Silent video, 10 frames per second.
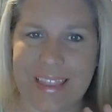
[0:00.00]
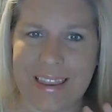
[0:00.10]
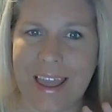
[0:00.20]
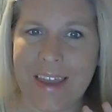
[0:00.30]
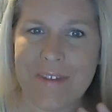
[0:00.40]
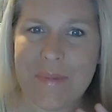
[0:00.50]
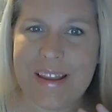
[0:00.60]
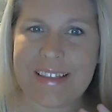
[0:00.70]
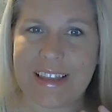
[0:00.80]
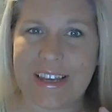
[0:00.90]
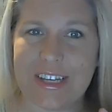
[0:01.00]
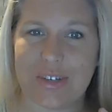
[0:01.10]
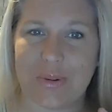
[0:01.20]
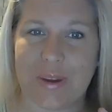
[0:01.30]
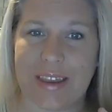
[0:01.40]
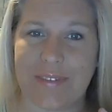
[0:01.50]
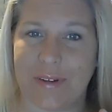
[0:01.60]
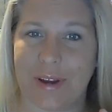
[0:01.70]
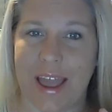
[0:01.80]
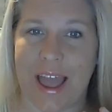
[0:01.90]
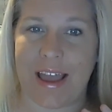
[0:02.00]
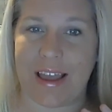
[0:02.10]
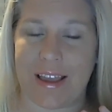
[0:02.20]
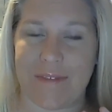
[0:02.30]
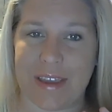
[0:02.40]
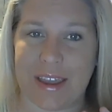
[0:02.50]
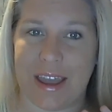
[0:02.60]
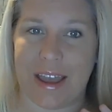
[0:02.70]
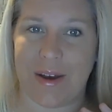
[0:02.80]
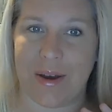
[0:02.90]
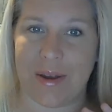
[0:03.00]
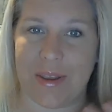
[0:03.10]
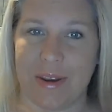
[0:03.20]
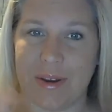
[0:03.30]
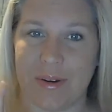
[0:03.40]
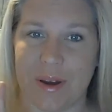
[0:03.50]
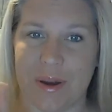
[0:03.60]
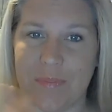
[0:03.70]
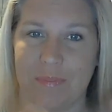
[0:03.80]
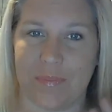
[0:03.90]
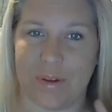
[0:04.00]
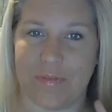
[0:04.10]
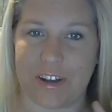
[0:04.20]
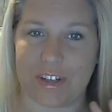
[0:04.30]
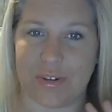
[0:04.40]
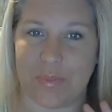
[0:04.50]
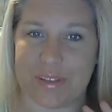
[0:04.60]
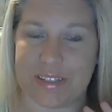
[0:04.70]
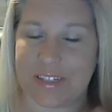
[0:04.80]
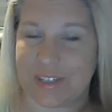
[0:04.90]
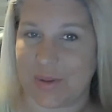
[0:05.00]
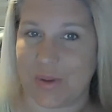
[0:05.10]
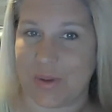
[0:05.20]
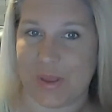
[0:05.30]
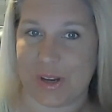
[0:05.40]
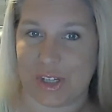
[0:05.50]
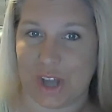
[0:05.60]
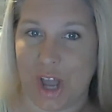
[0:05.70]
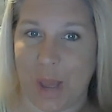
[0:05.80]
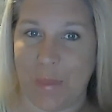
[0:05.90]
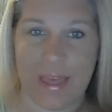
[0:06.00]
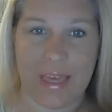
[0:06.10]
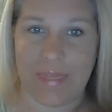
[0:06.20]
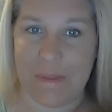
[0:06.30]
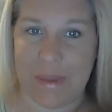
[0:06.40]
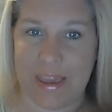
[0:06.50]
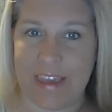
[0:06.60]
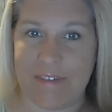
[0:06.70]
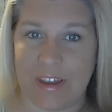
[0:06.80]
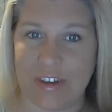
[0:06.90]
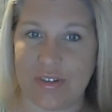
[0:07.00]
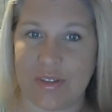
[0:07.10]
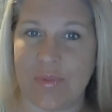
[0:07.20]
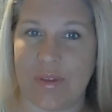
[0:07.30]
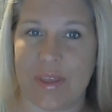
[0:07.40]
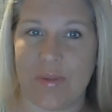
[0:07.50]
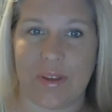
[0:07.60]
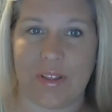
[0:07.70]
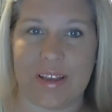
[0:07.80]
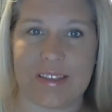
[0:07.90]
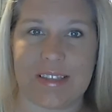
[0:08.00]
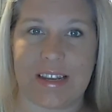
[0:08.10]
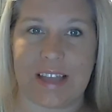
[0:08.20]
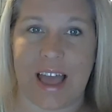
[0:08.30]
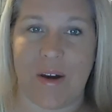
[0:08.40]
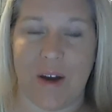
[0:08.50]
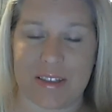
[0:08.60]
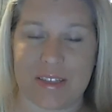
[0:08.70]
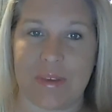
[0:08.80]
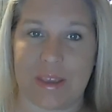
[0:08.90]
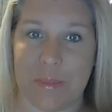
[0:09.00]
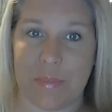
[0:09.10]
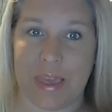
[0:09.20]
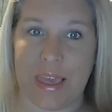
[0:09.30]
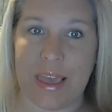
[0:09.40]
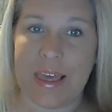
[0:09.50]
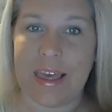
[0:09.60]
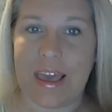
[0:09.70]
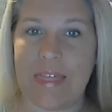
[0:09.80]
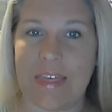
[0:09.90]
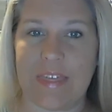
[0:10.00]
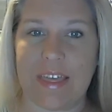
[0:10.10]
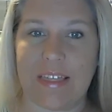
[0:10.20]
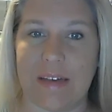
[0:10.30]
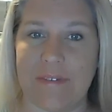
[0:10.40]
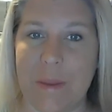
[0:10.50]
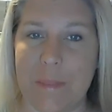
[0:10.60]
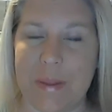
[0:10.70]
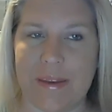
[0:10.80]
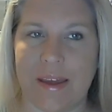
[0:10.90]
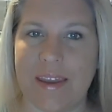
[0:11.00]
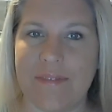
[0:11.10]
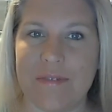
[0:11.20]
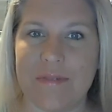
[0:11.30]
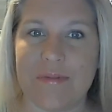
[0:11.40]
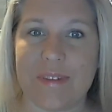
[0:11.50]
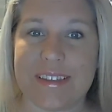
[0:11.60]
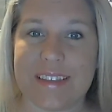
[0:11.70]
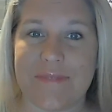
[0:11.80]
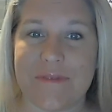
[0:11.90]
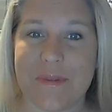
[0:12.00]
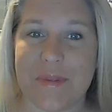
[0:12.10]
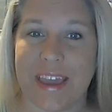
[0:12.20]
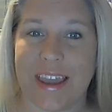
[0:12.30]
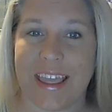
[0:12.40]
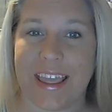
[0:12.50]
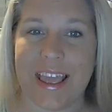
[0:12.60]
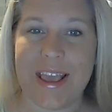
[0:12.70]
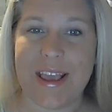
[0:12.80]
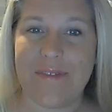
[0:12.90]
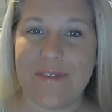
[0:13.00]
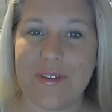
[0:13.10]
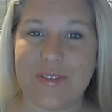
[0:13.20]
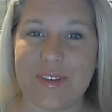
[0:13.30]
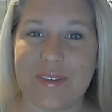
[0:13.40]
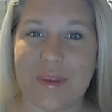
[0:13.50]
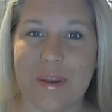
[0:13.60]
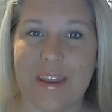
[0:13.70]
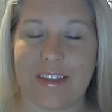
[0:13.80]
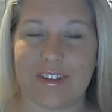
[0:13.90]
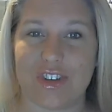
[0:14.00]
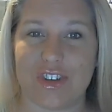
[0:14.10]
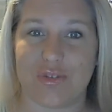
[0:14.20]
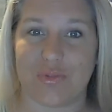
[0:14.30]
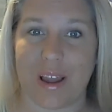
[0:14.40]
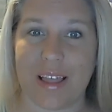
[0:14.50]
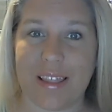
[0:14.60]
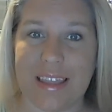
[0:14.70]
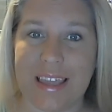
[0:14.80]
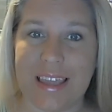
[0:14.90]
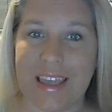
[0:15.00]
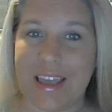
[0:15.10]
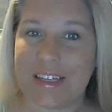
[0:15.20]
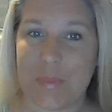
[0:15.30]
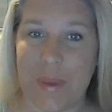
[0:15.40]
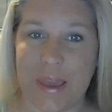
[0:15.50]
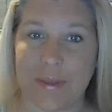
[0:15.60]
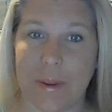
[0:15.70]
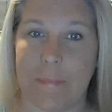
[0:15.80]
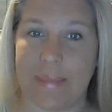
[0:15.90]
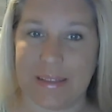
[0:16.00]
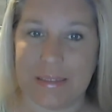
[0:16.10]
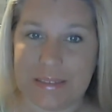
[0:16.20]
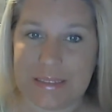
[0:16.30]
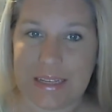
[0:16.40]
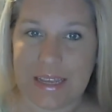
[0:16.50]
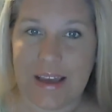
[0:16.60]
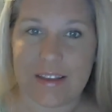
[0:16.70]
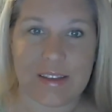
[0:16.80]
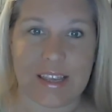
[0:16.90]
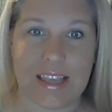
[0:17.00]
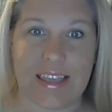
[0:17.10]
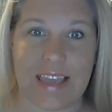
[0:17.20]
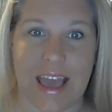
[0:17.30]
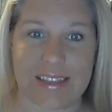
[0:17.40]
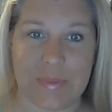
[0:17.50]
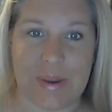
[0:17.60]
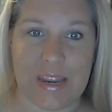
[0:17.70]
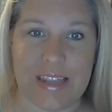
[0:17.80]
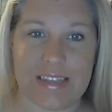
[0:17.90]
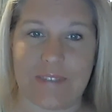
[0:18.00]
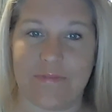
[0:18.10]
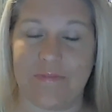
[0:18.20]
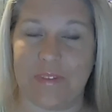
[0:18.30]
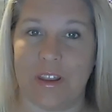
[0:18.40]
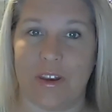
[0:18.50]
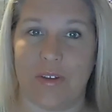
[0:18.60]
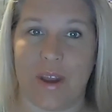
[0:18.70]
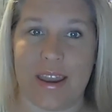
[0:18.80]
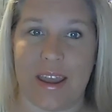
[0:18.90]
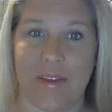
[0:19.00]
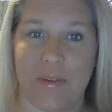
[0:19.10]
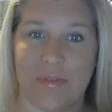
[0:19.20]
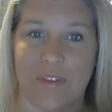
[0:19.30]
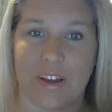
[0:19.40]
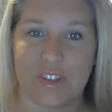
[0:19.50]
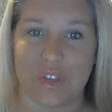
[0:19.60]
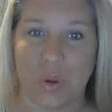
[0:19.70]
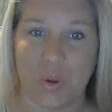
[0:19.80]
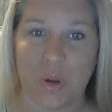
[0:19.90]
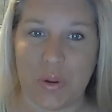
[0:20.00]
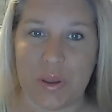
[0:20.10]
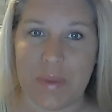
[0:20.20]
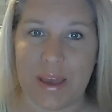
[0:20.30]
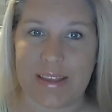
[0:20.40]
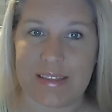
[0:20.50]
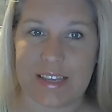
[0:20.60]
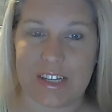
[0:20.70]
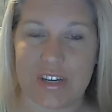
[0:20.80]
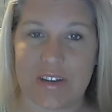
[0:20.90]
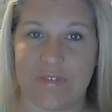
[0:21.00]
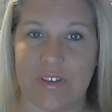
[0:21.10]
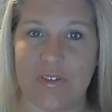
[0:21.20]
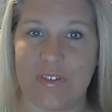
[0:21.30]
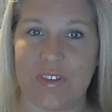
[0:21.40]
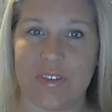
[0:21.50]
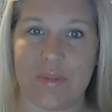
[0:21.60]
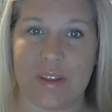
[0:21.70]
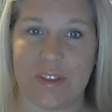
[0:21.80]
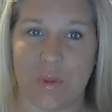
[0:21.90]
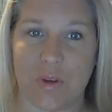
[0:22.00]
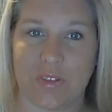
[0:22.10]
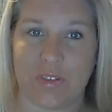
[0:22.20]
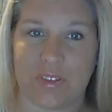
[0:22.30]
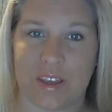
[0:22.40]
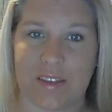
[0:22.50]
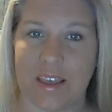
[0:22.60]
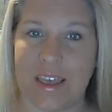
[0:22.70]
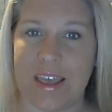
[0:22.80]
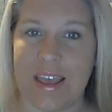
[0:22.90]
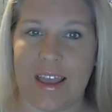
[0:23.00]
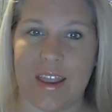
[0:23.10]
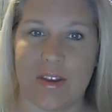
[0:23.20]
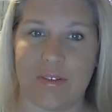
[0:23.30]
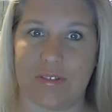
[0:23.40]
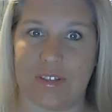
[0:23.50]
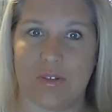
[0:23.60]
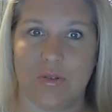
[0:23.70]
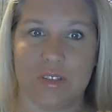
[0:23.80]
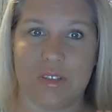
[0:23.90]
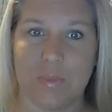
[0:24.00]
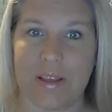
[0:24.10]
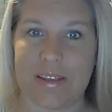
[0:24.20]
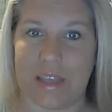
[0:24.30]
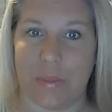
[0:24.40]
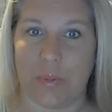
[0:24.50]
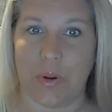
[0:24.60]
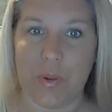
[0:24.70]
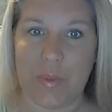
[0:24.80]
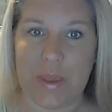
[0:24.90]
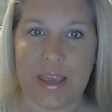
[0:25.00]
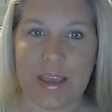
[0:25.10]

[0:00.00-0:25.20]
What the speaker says: Not everybody's going to join for having a professional business to quit their job. They may eventually, when they realize that how awesome it can be and that they love it, but not everyone wants that from the beginning. If you see somebody that's struggling to pay their bills, to get gas money, to, you know, right now that we've got school going back in session, if you see somebody's post that says, you know, the school supplies, they broke me,